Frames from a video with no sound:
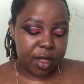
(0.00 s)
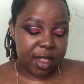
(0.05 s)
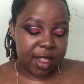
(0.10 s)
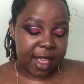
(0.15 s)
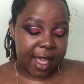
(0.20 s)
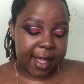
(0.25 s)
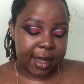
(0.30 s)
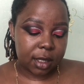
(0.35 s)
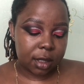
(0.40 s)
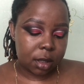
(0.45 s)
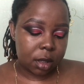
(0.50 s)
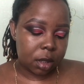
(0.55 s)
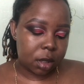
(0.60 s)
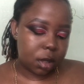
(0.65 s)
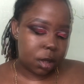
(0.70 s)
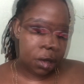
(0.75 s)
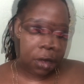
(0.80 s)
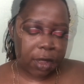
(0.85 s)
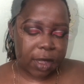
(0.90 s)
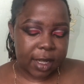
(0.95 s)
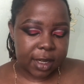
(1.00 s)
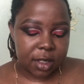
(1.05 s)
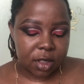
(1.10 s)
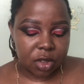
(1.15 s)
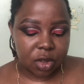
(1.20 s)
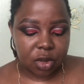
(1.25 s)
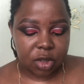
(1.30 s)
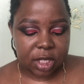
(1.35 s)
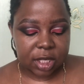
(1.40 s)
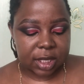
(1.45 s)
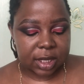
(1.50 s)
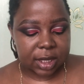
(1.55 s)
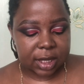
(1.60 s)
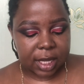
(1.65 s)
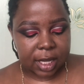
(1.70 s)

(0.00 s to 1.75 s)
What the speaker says: that stress.